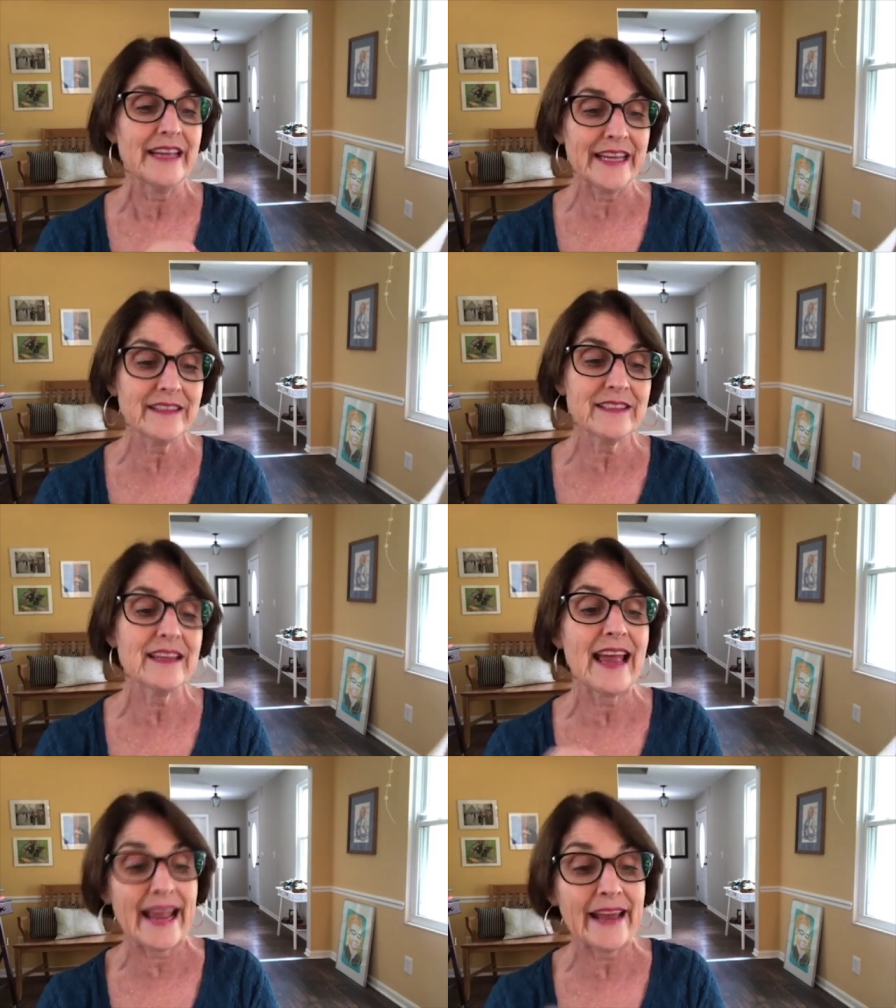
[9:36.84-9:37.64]
Its
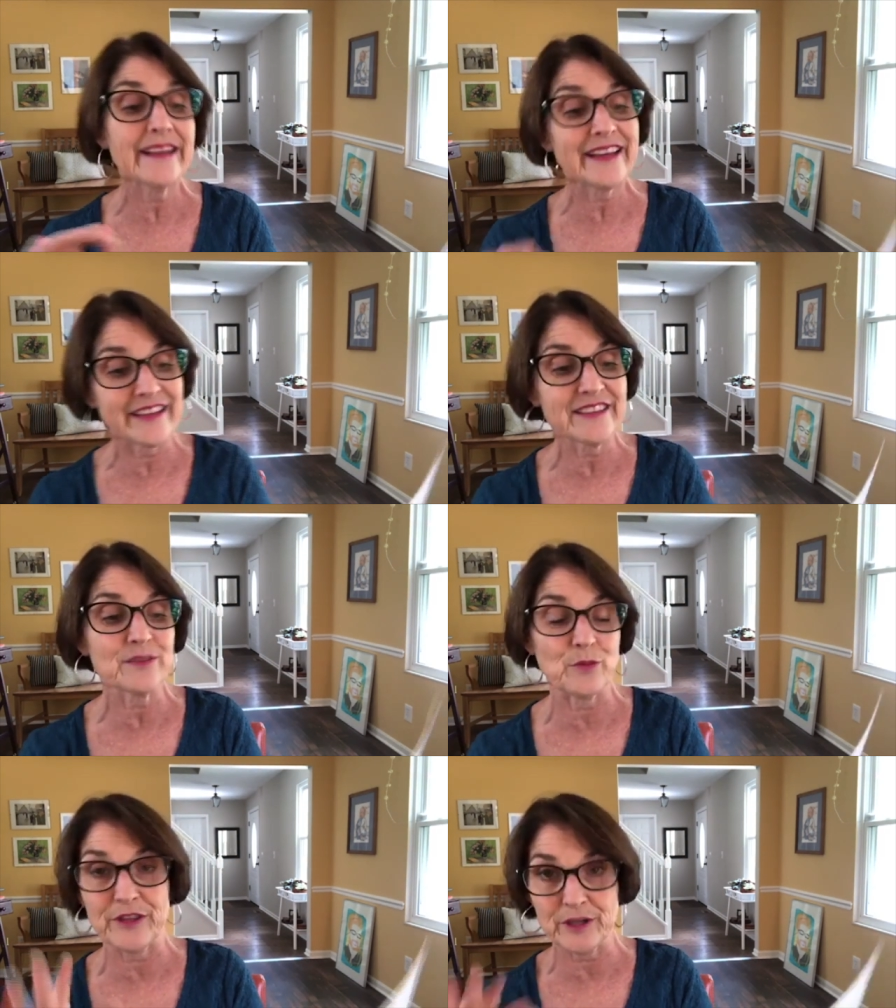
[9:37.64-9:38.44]
and its,
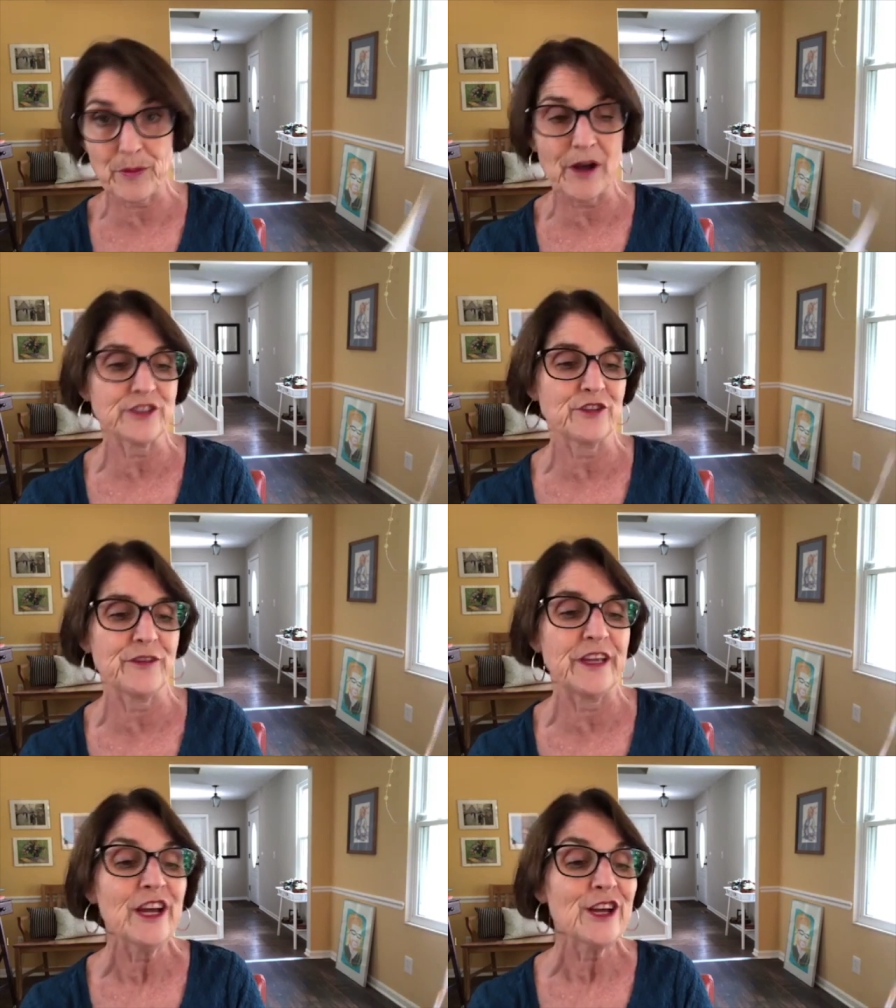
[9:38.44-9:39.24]
with an
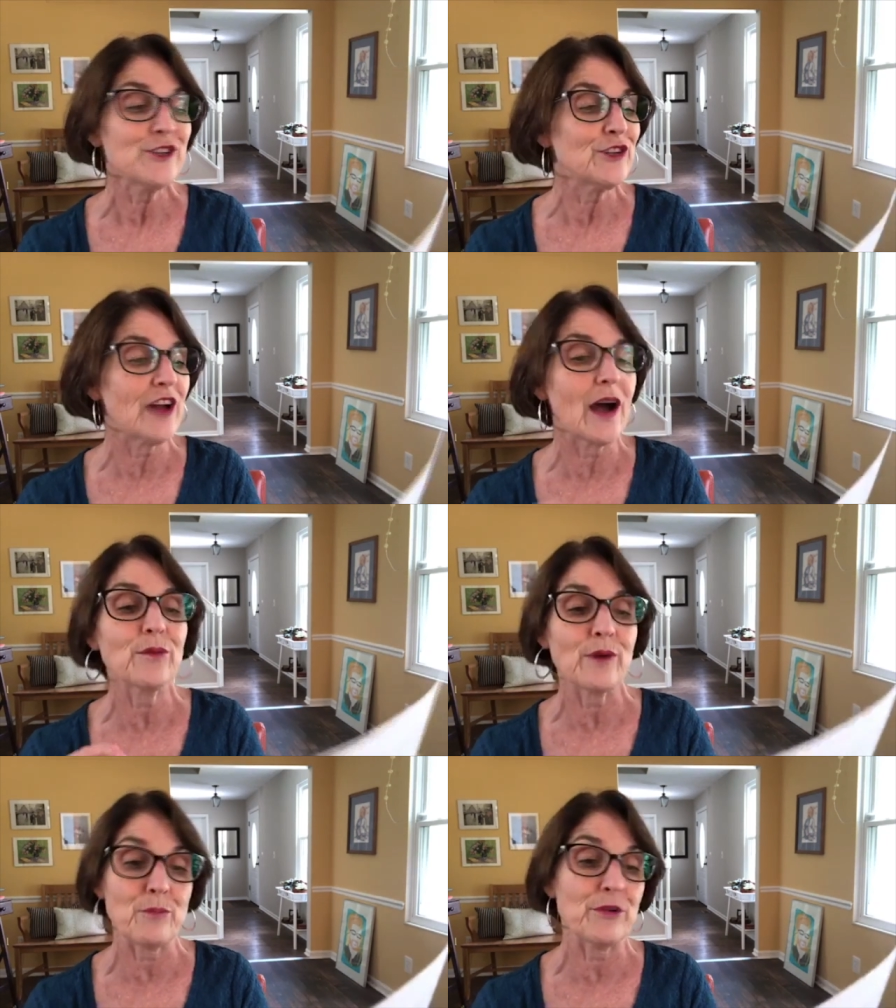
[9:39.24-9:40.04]
apostrophe, do not
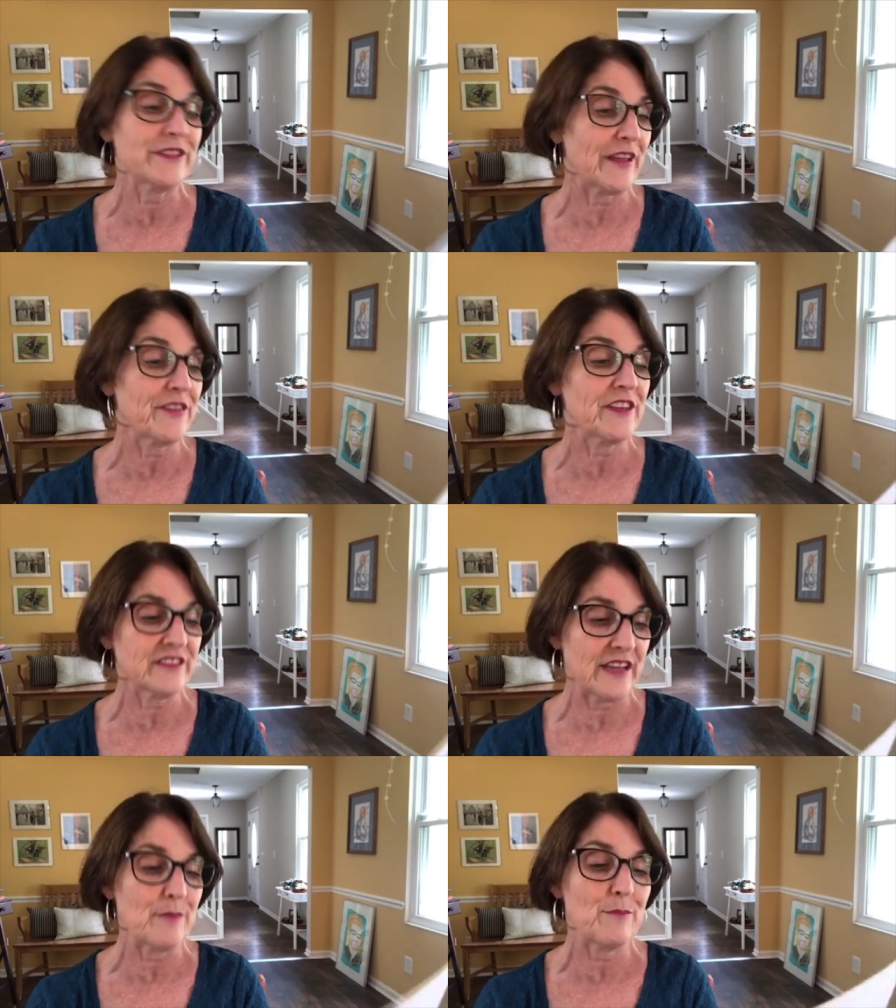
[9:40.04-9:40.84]
represent the
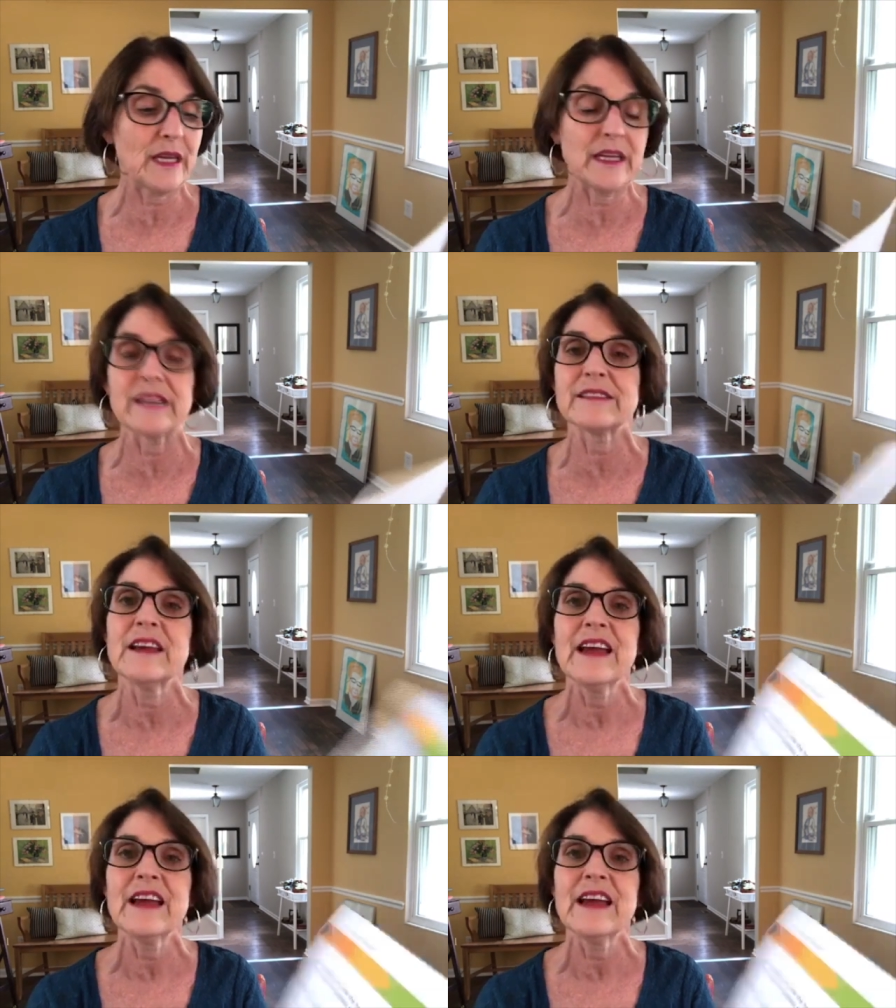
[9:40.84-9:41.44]
same meanings.